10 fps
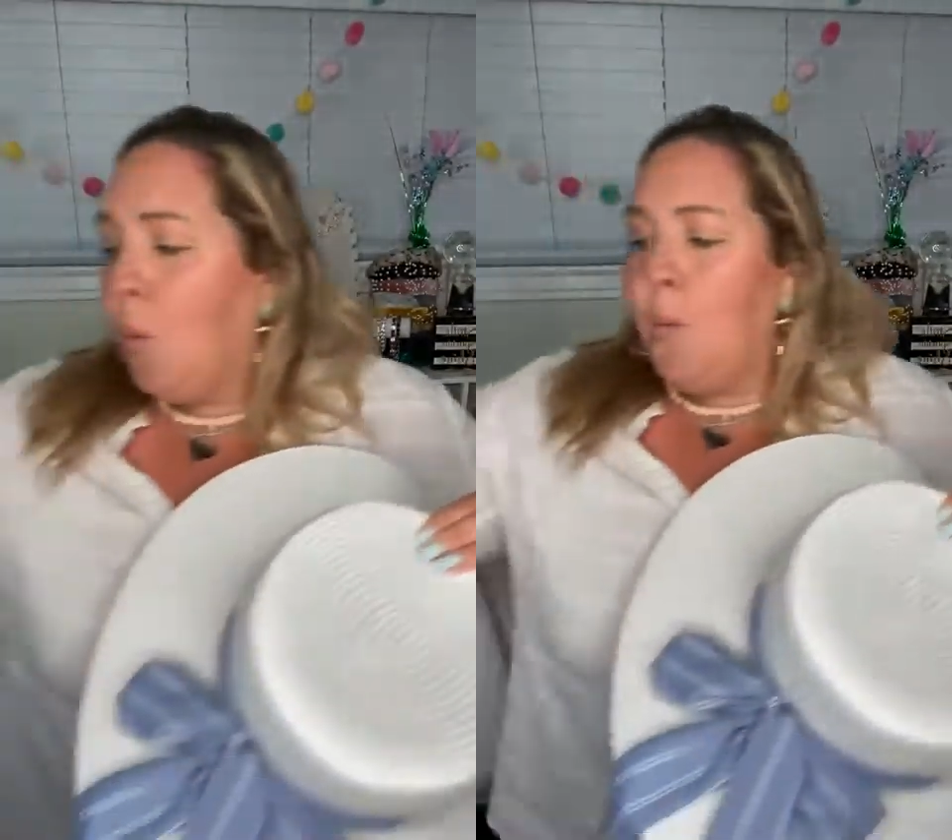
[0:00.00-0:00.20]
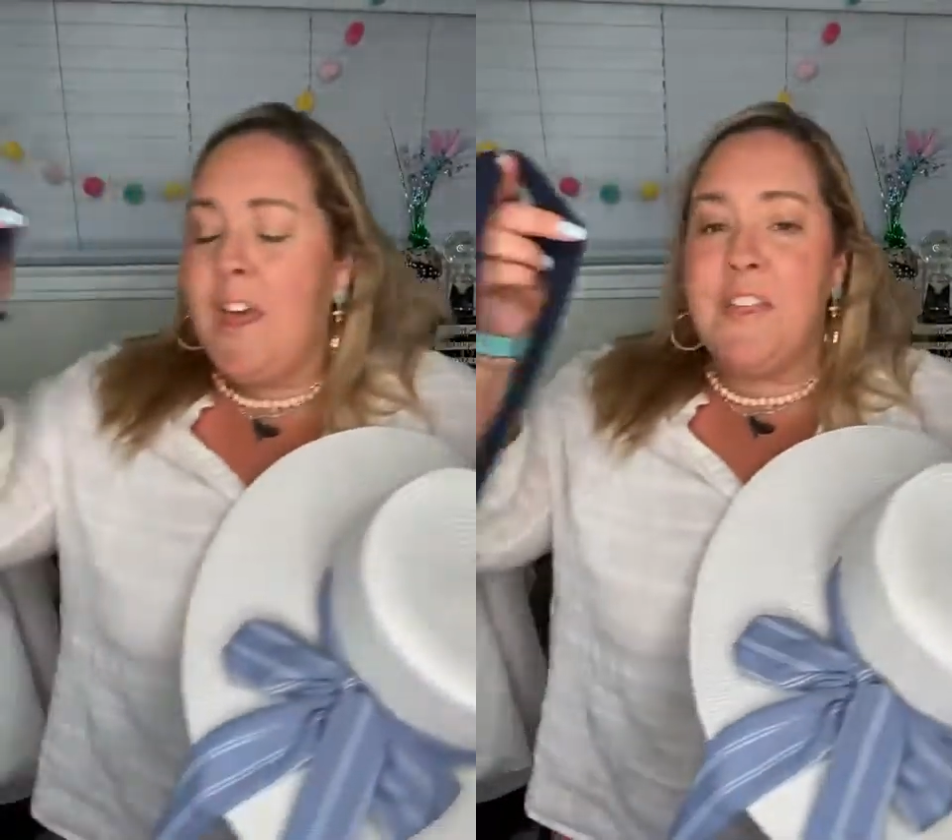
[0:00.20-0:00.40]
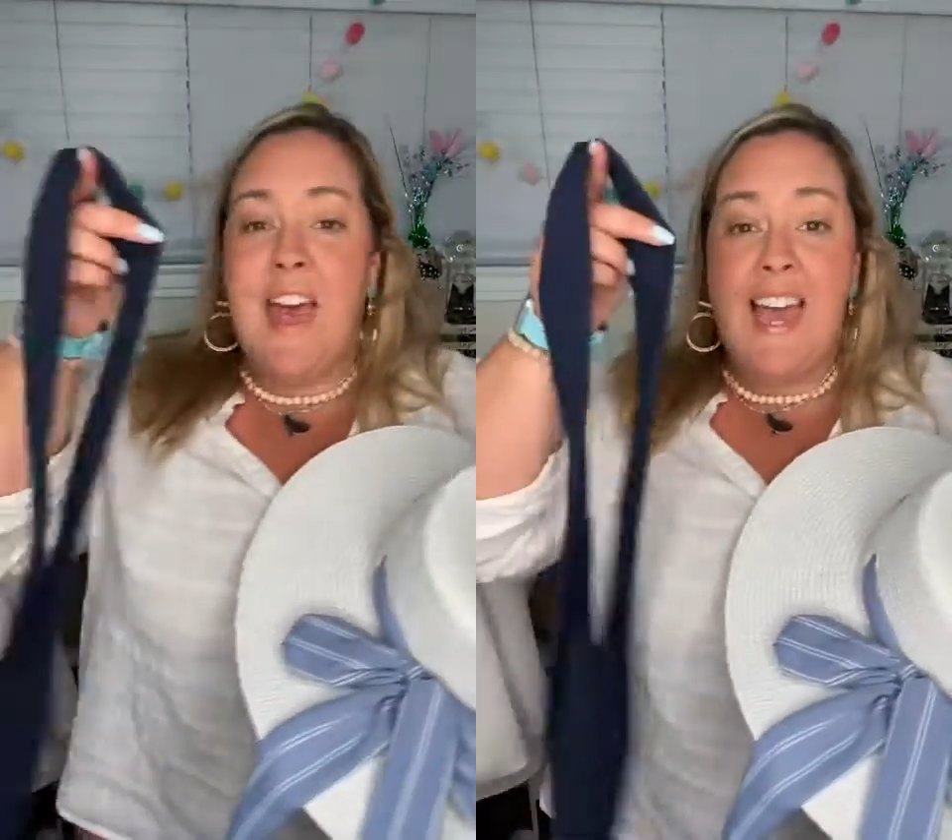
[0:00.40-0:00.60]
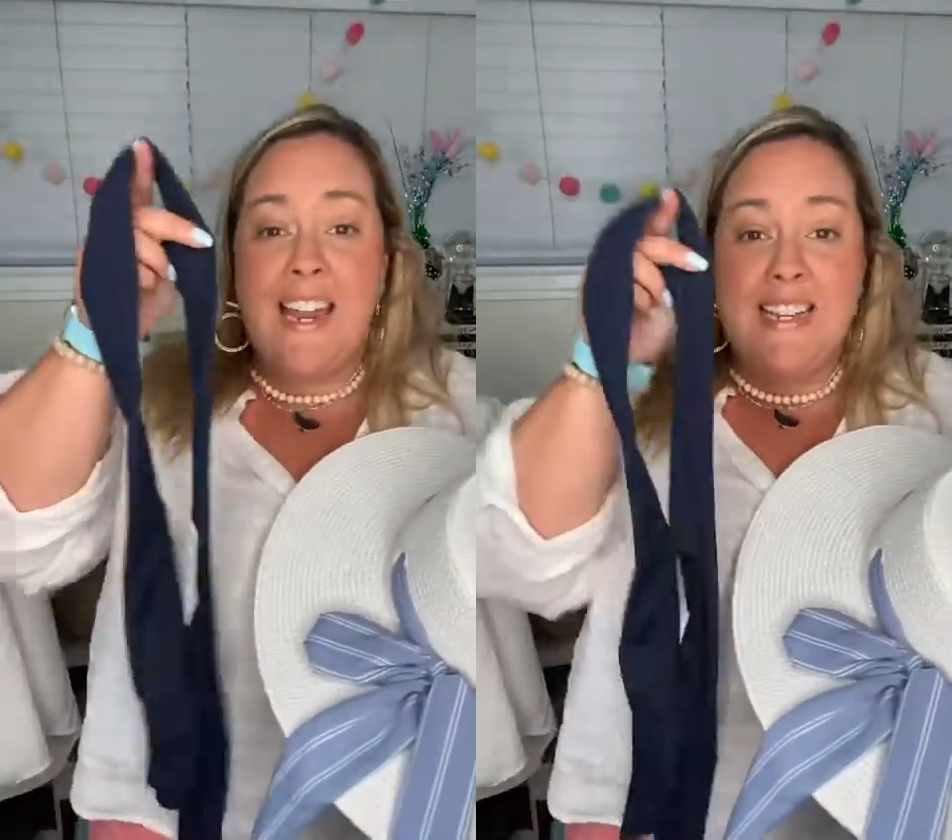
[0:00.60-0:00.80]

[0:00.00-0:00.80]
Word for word: with an